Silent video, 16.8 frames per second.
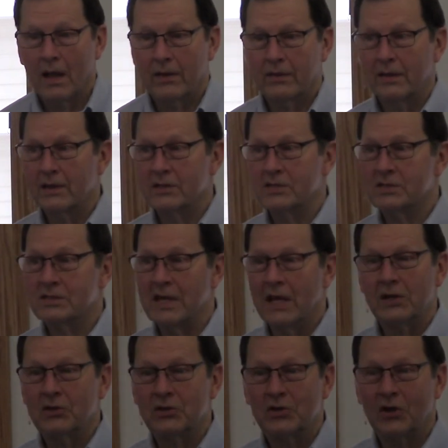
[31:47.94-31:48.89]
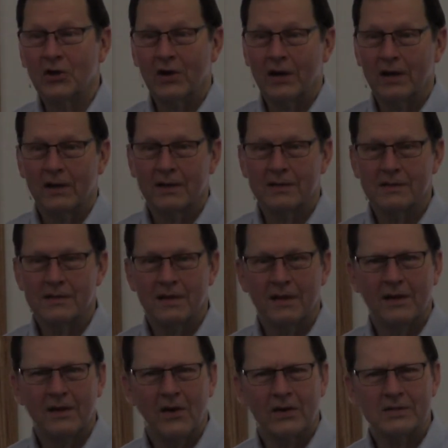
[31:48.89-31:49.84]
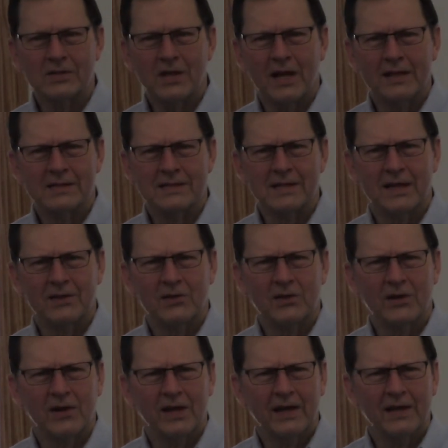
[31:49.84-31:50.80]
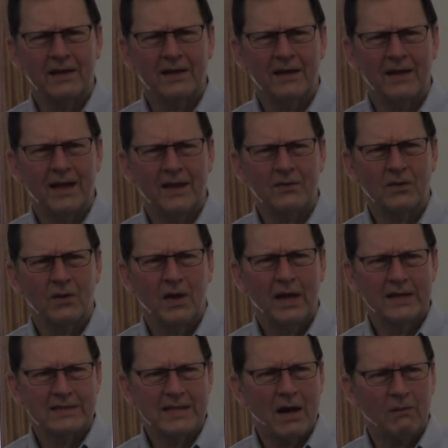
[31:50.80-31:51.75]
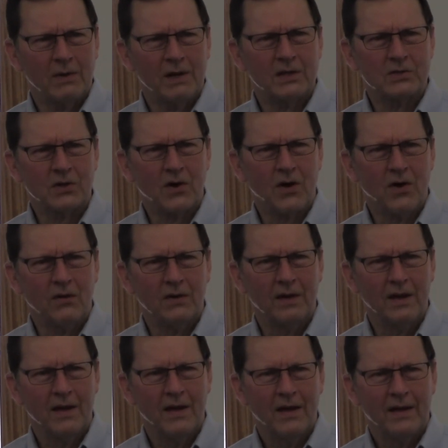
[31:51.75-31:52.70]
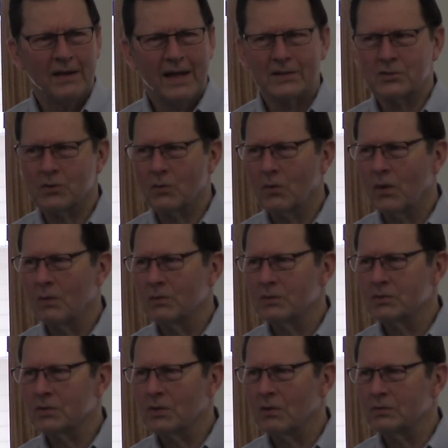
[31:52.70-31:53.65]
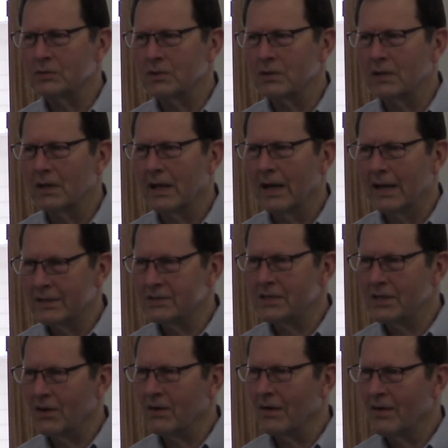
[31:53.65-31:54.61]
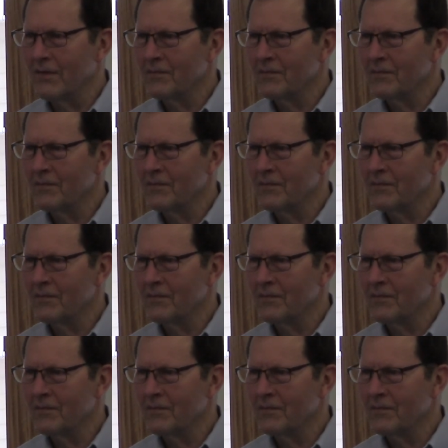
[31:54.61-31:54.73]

the centurion. No, it's not a centurion. Uh, is that what it's called? That's a Roman soldier. It's still